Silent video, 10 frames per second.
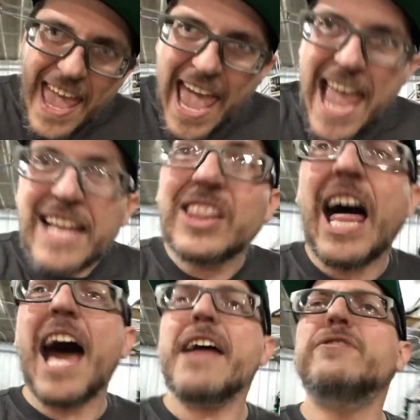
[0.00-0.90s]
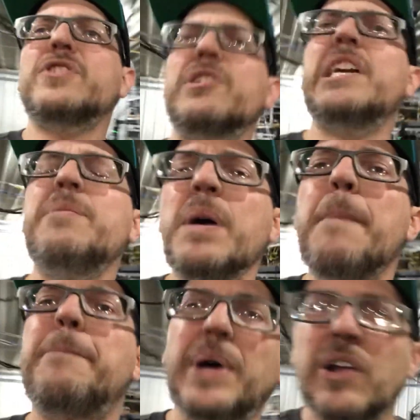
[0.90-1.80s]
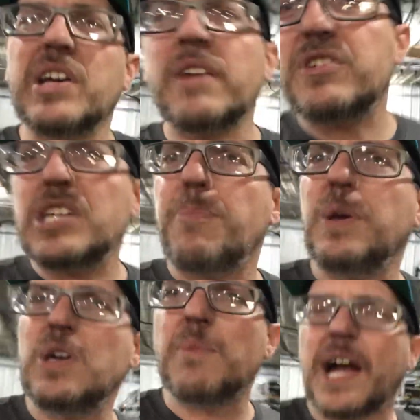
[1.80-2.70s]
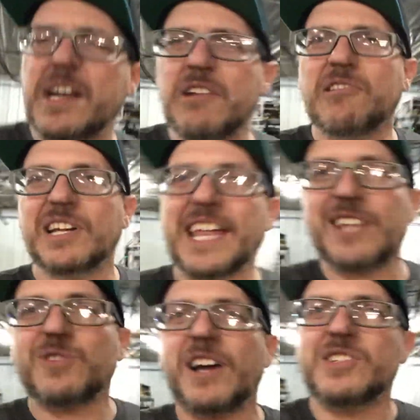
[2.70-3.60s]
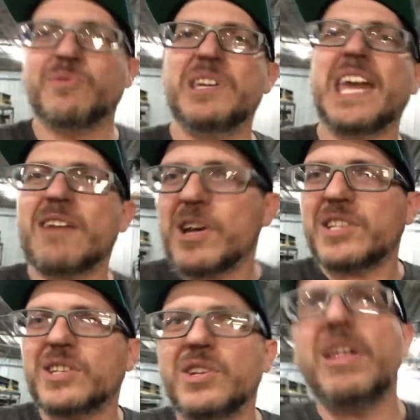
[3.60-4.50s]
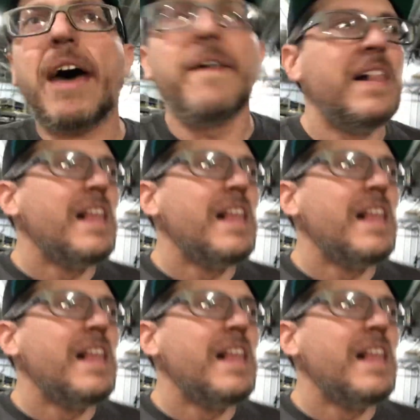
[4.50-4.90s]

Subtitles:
a live stream building of a GPU mining rig. That's right, so we can't wait to do that.